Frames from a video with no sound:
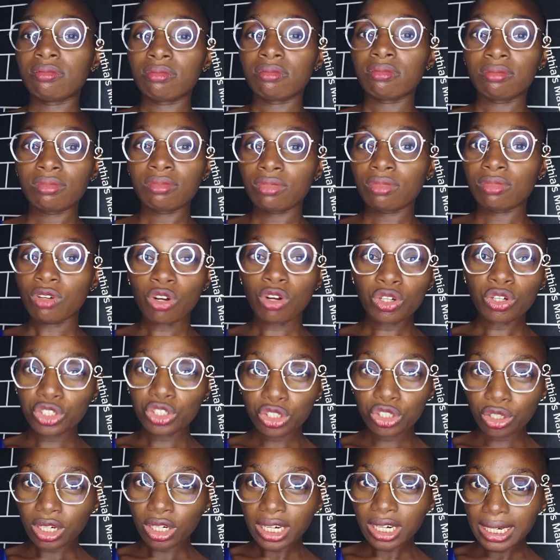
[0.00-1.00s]
hot
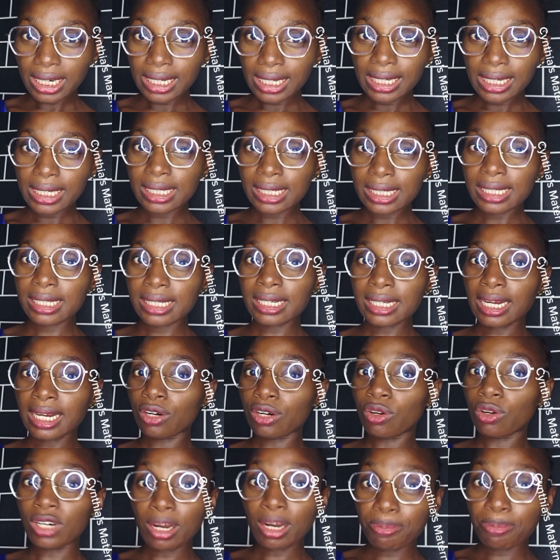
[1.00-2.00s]
chocolates and other
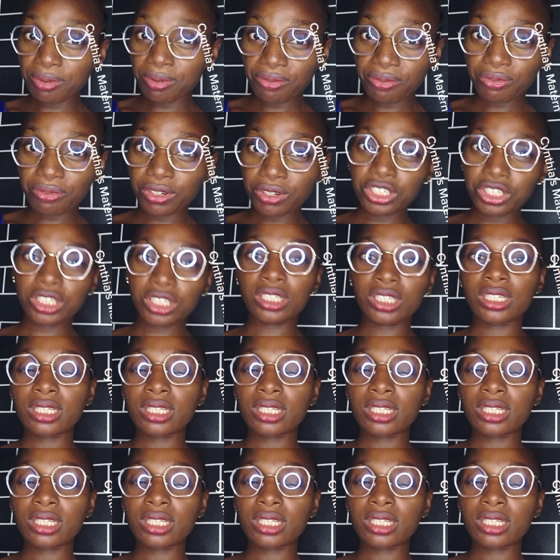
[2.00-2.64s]
beverages,